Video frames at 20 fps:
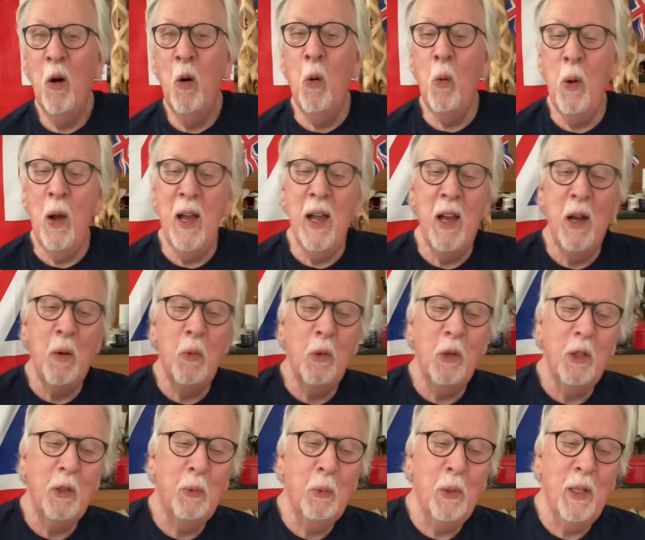Where
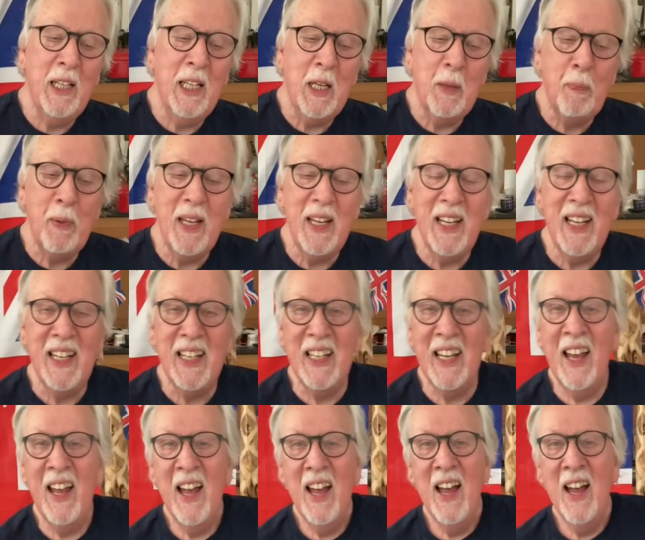would we be?
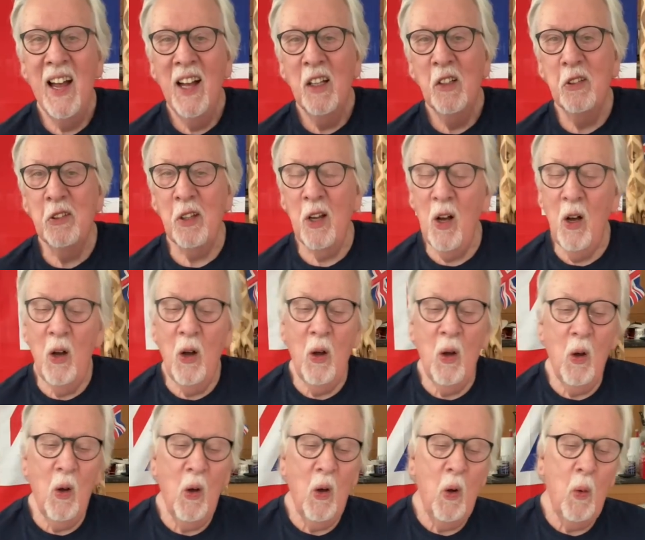
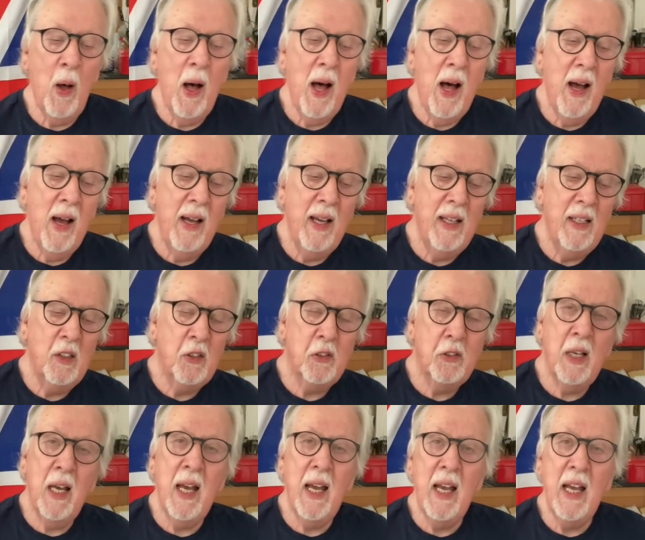So I
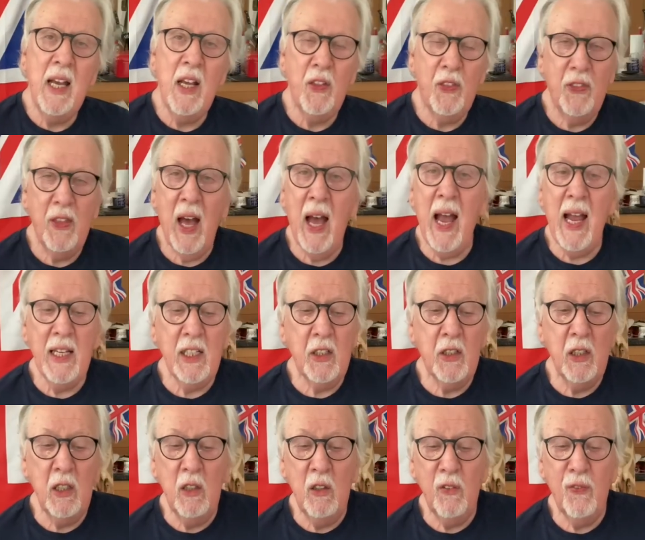say thank
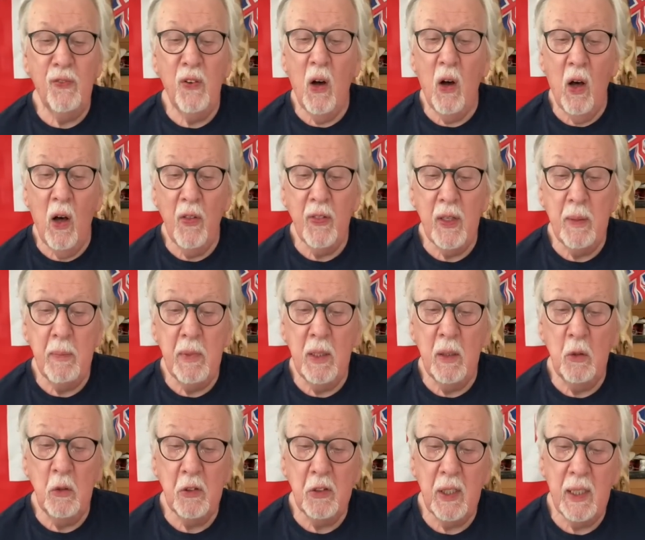you for the
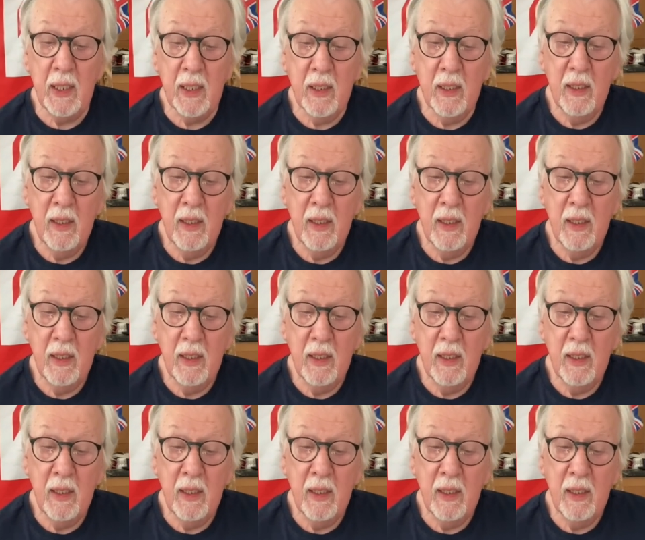music,